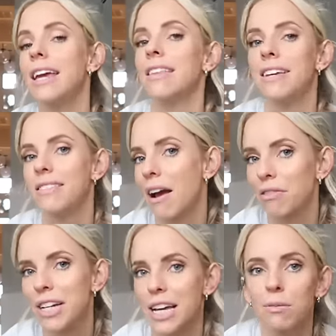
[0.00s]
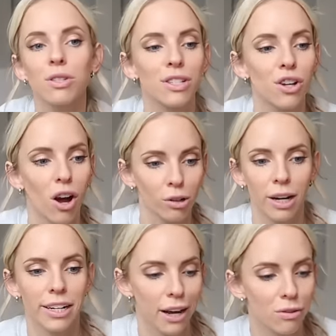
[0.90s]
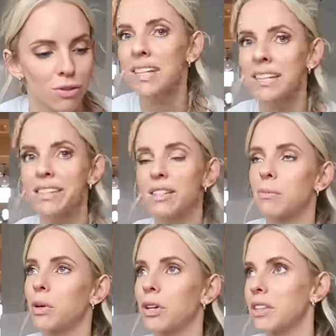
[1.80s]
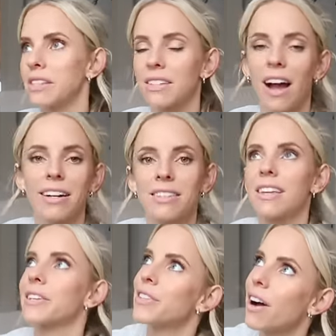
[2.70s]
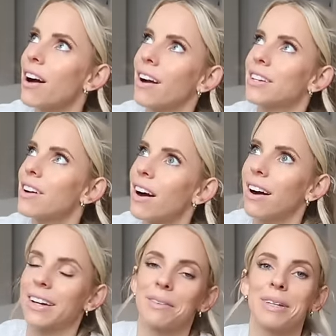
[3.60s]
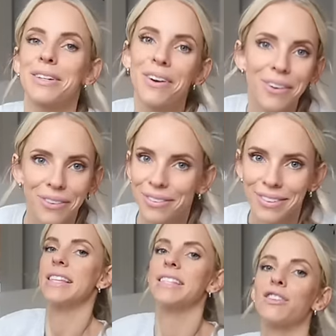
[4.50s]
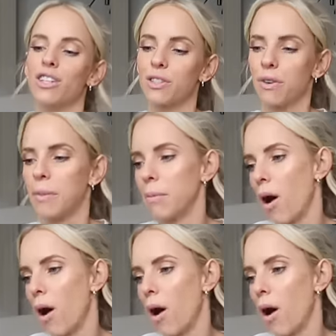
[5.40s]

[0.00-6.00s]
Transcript: he thinks every animal's a dog right now. He sees a bird in the sky and he's like, dog, dog. And I'm like, no. This is also from my